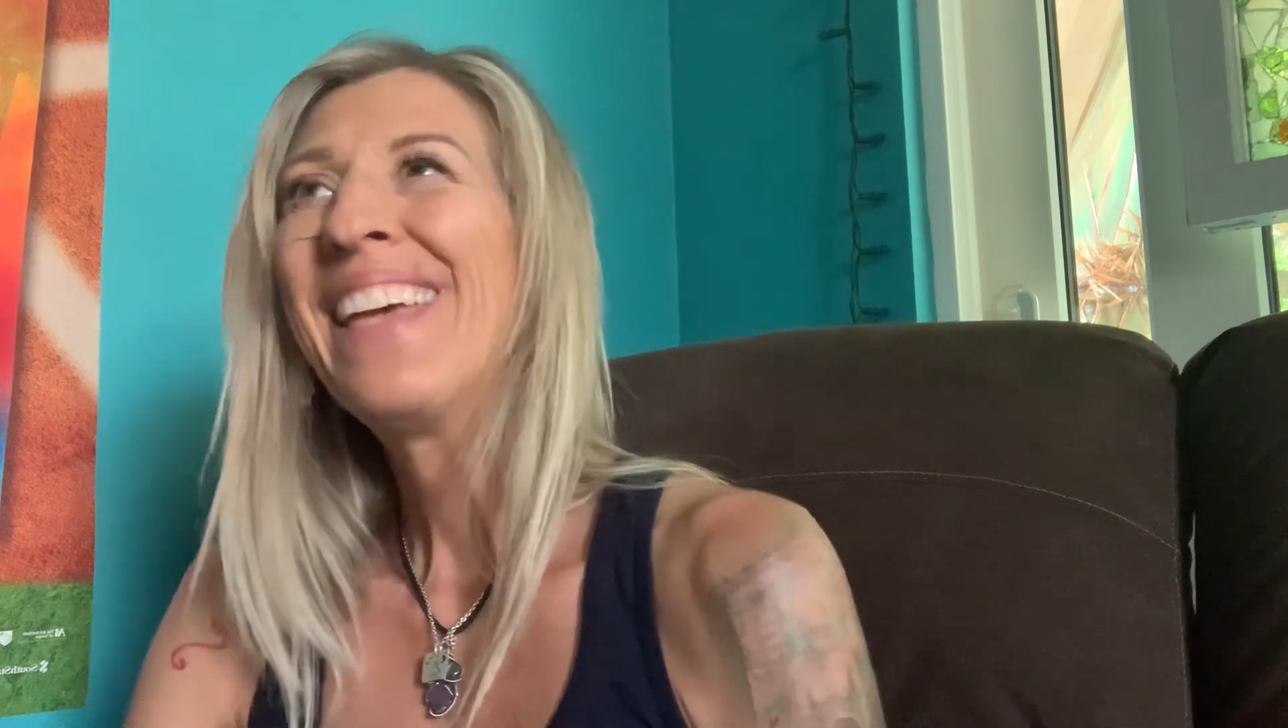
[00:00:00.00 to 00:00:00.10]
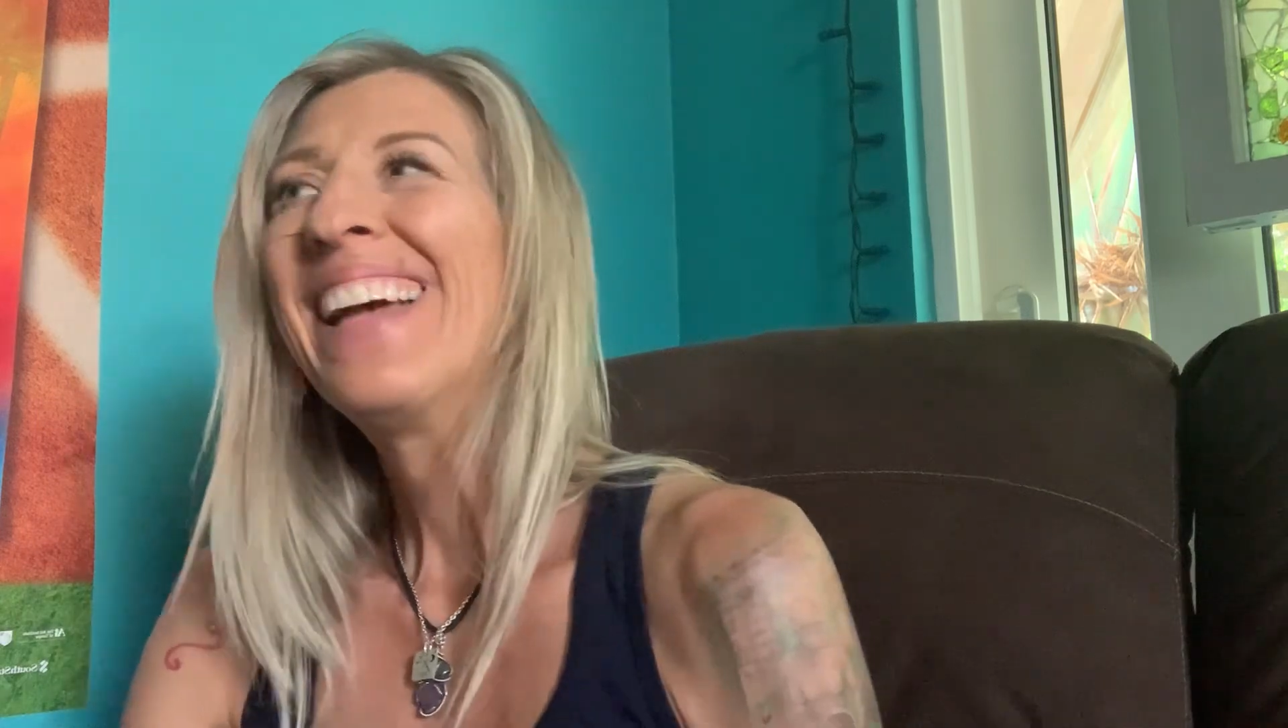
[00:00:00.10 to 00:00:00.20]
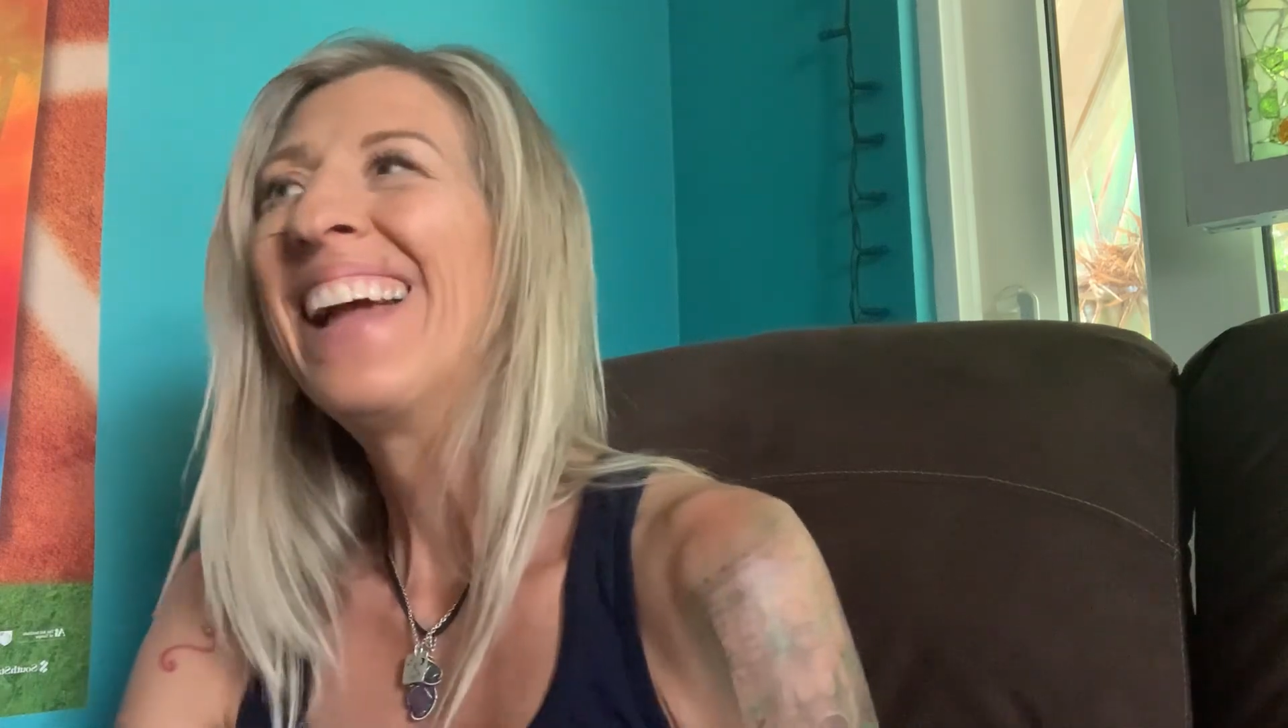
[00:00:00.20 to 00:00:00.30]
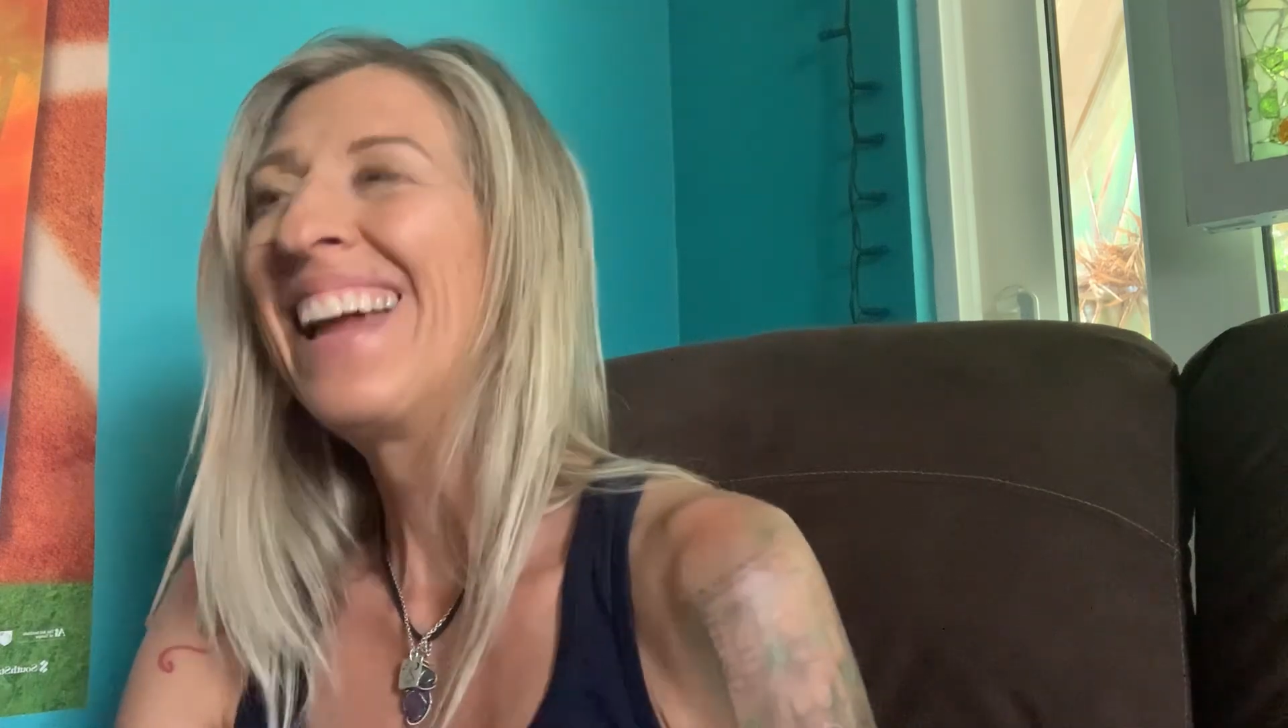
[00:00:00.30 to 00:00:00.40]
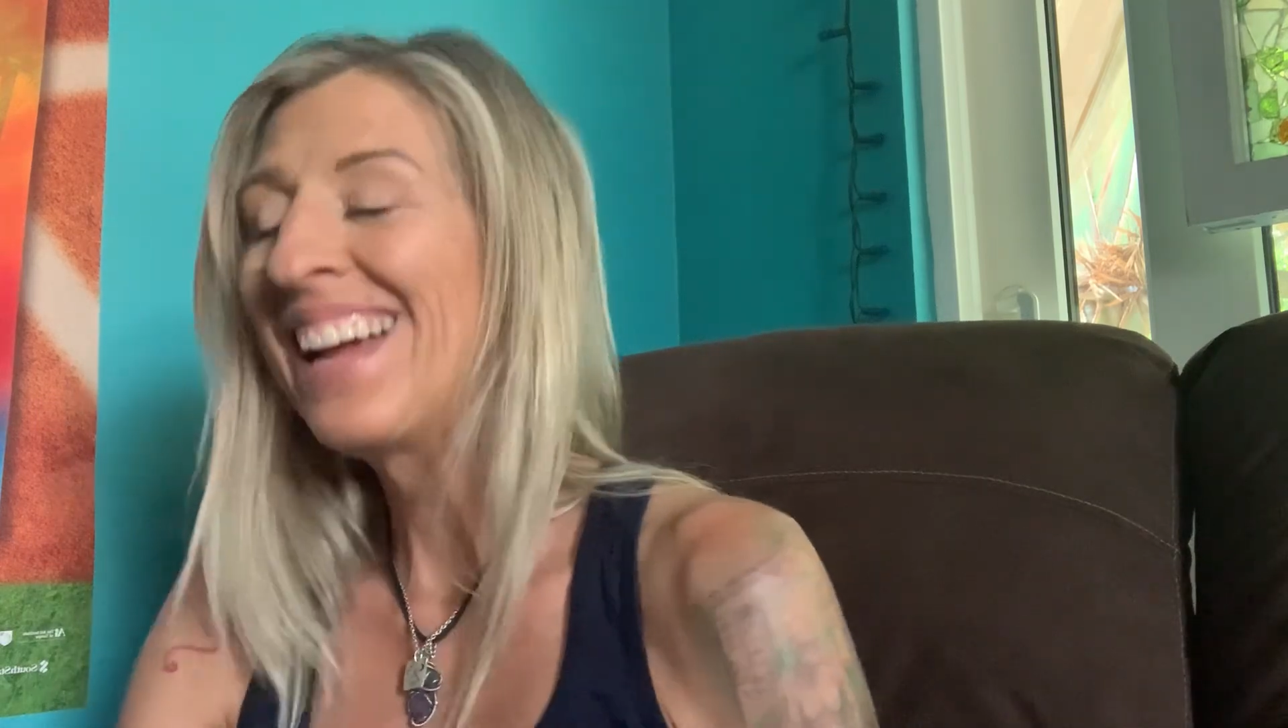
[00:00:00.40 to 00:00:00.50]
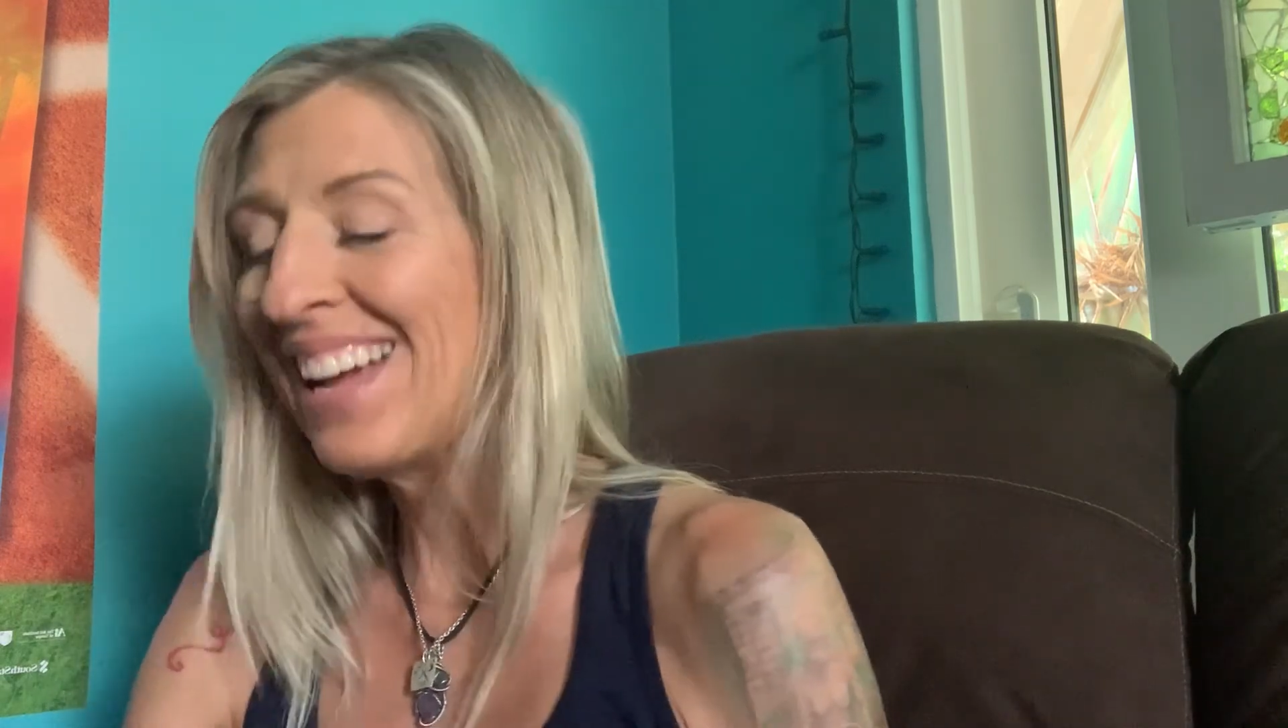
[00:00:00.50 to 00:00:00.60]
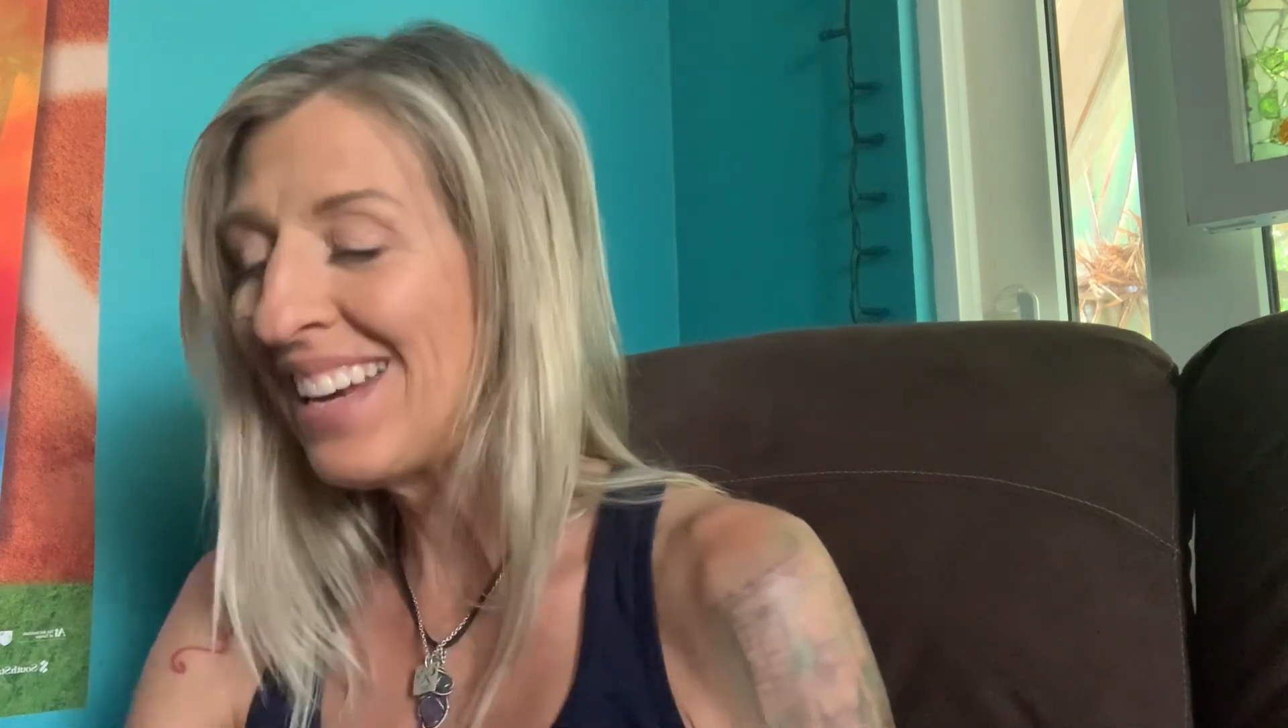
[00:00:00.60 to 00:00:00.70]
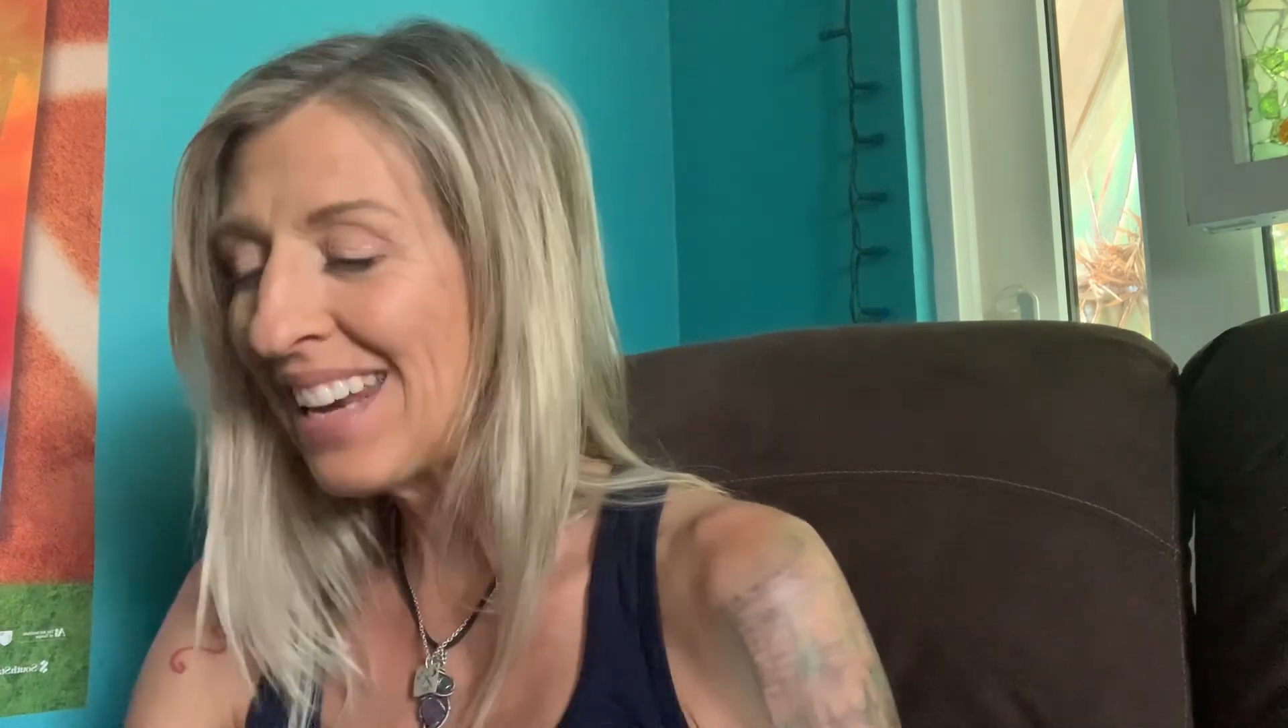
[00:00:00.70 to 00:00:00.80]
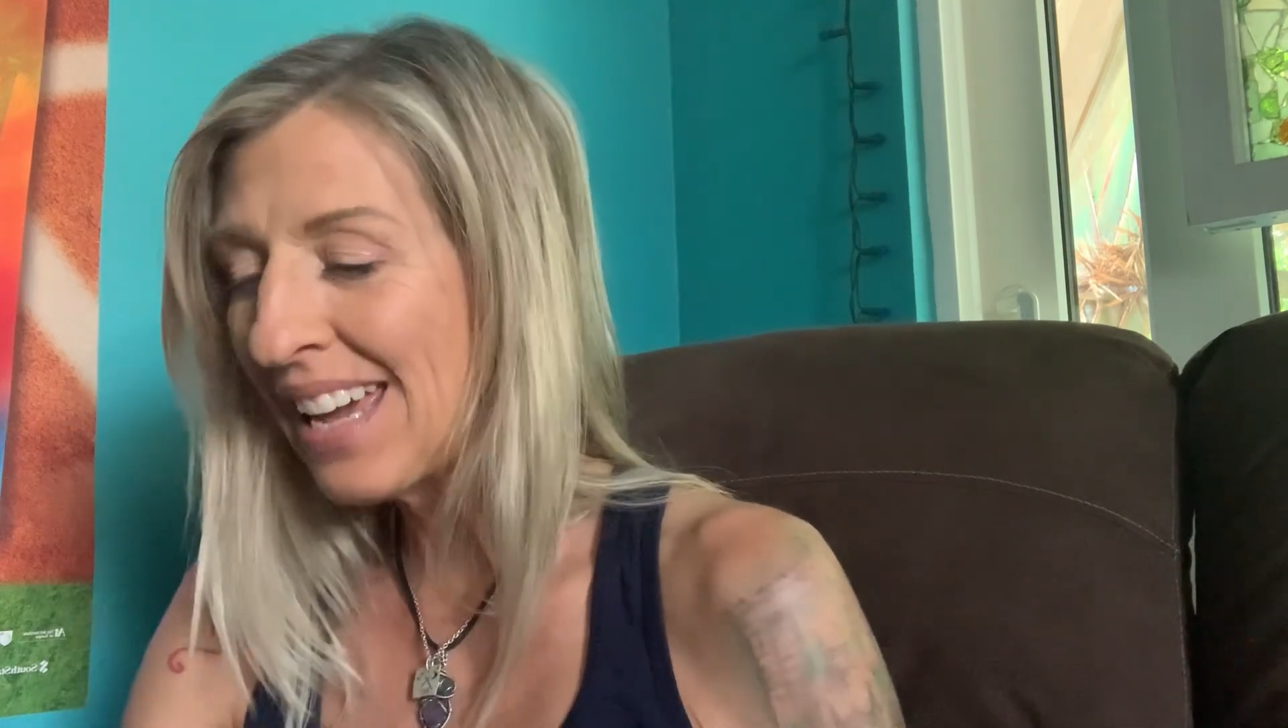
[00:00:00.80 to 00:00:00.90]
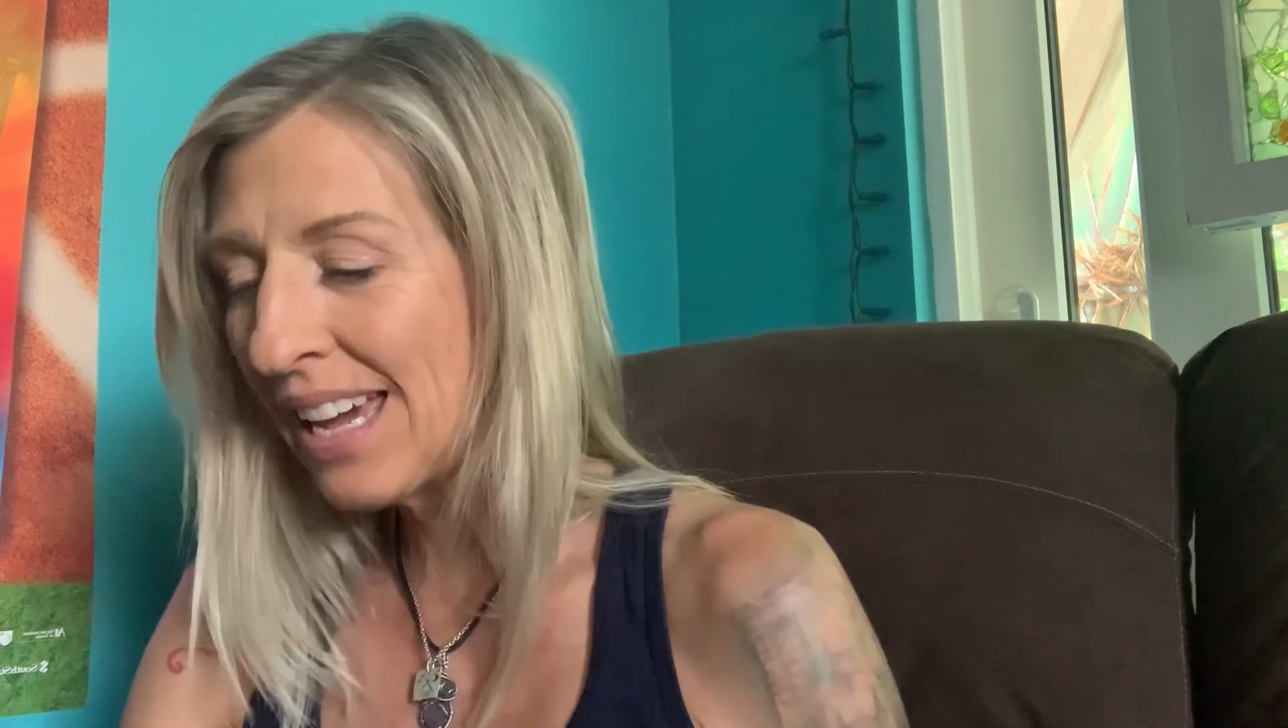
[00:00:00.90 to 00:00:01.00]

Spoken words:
And